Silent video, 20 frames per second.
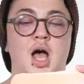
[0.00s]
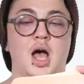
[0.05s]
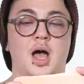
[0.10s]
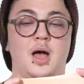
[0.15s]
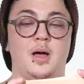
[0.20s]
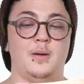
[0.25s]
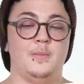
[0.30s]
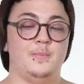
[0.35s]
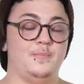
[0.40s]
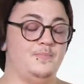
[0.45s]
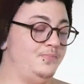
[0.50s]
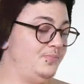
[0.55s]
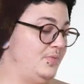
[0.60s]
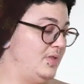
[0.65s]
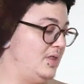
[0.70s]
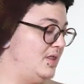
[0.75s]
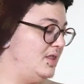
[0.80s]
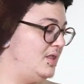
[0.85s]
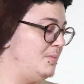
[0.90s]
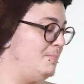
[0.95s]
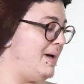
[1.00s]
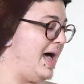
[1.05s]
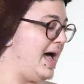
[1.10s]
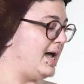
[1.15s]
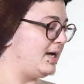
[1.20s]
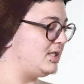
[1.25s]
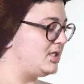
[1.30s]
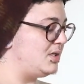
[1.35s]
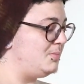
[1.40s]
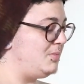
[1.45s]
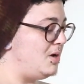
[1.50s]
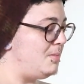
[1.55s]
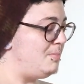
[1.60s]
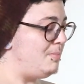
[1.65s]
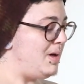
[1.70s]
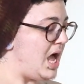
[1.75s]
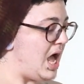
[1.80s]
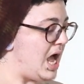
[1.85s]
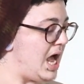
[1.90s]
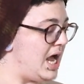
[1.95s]
um, the
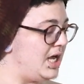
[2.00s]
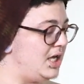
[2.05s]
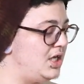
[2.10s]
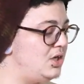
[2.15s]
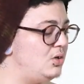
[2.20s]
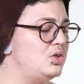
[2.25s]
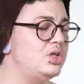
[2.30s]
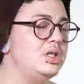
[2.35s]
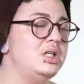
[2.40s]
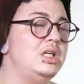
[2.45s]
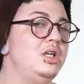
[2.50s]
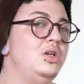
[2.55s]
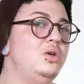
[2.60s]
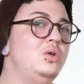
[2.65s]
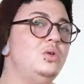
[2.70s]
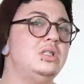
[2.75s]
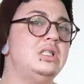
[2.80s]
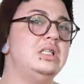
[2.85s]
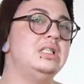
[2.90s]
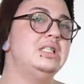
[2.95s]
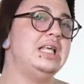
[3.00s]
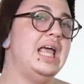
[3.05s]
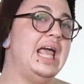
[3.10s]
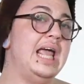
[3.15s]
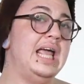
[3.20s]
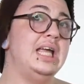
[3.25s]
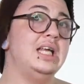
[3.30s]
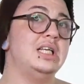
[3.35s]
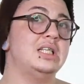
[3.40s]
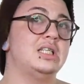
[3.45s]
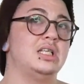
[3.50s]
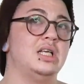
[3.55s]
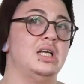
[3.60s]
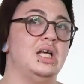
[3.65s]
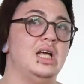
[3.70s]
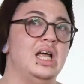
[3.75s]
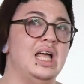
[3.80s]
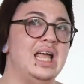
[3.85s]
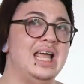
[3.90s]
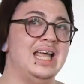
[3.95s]
maximum I usually use is eight.
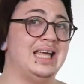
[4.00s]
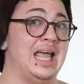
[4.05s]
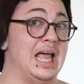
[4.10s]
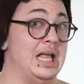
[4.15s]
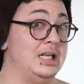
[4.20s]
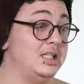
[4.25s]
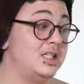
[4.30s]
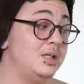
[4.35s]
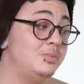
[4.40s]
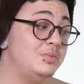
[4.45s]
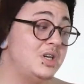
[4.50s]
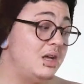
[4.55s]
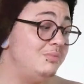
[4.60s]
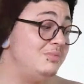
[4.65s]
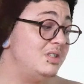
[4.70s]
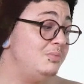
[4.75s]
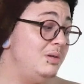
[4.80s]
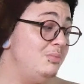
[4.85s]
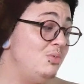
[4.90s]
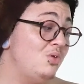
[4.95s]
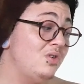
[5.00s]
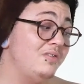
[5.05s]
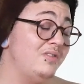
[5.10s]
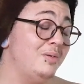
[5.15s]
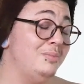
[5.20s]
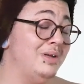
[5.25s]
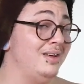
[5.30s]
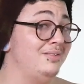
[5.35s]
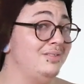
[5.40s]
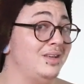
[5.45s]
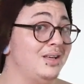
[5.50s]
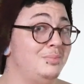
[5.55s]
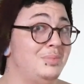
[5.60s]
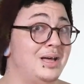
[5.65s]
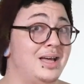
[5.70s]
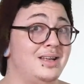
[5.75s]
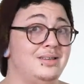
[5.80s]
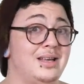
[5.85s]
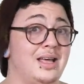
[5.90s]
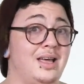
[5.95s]
It can sometimes be more if I'm having a
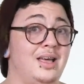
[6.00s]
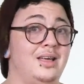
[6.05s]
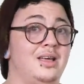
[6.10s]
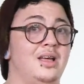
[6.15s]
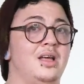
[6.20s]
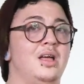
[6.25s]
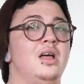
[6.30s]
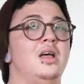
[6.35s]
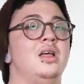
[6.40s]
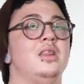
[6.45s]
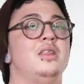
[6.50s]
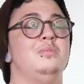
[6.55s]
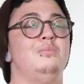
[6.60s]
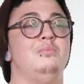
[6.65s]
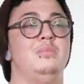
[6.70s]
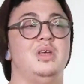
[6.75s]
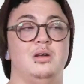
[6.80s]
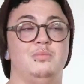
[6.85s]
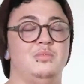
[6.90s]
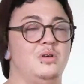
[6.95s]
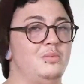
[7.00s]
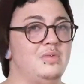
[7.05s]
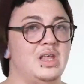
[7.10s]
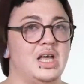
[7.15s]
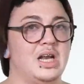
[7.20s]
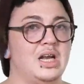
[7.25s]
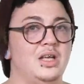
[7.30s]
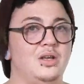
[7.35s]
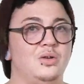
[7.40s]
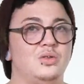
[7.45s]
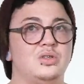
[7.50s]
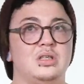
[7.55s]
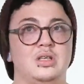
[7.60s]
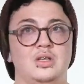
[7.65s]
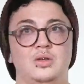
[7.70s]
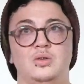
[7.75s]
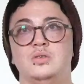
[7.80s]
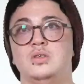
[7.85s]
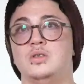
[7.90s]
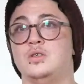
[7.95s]
bad day. The minimum that I
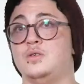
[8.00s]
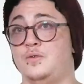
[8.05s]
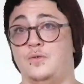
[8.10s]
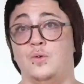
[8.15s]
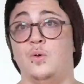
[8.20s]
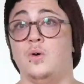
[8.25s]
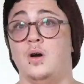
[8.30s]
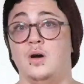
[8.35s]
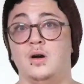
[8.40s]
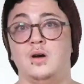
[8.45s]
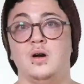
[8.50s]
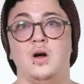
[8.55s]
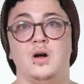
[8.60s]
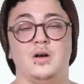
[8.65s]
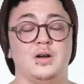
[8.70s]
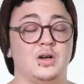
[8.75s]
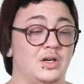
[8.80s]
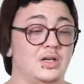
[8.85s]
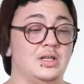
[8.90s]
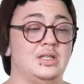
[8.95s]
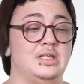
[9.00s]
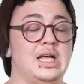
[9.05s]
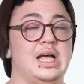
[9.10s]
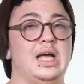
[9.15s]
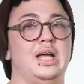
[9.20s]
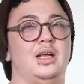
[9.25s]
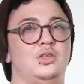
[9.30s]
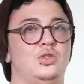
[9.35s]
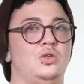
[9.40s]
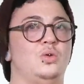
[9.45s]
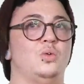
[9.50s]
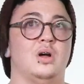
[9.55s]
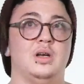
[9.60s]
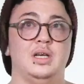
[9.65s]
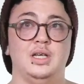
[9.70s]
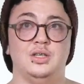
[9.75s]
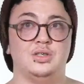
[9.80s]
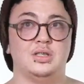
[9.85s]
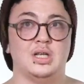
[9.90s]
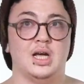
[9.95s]
usually use is four on a good day, two
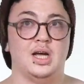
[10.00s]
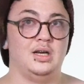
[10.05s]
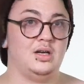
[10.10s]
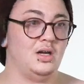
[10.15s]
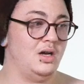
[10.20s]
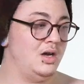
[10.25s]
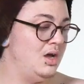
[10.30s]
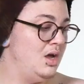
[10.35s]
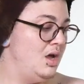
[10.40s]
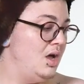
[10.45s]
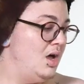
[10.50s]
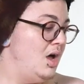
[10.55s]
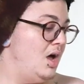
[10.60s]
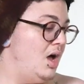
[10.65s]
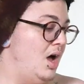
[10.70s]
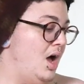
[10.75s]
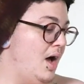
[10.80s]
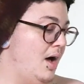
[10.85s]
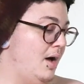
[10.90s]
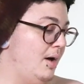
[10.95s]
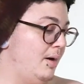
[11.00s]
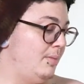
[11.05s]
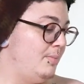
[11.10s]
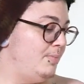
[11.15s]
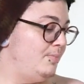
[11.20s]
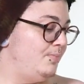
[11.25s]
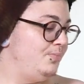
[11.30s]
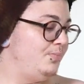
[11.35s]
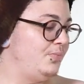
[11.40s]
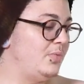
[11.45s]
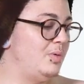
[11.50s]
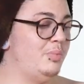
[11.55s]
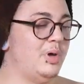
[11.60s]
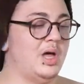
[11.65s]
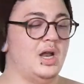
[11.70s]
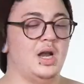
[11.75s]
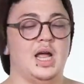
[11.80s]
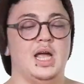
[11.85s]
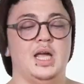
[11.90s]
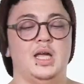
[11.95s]
on each side. Um,
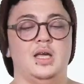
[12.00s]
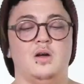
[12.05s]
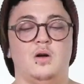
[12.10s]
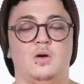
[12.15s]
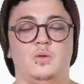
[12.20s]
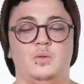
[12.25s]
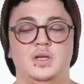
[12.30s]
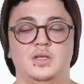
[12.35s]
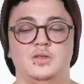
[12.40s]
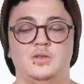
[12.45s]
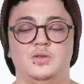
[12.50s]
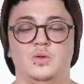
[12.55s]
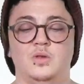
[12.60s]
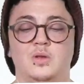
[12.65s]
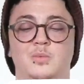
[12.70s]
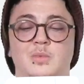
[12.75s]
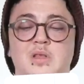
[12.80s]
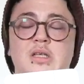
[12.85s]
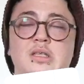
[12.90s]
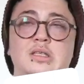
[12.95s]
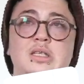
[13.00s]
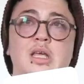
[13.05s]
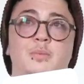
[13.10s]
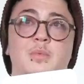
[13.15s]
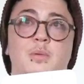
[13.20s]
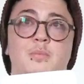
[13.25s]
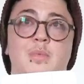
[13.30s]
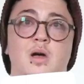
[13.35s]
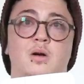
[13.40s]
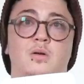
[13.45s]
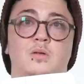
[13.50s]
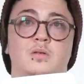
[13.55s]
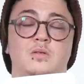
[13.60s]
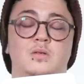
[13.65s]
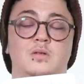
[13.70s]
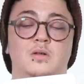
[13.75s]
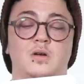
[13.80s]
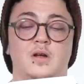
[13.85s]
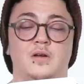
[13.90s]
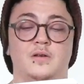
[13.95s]
but I always do them in the same amount
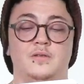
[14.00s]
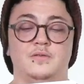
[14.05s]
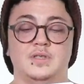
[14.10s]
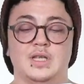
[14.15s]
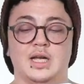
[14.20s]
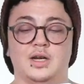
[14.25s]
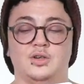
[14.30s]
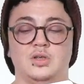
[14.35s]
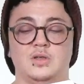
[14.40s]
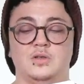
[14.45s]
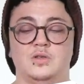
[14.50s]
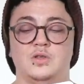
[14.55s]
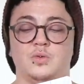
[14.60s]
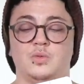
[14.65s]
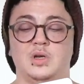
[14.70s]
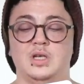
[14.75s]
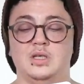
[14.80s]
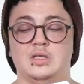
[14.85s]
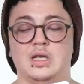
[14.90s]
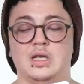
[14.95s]
of sections, three